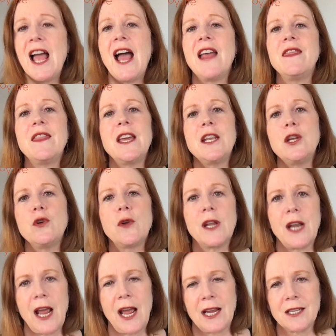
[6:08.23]
And then you
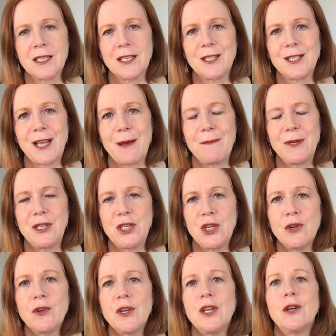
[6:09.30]
can access that
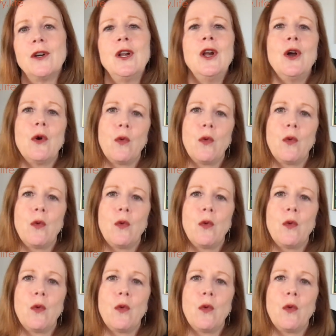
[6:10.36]
material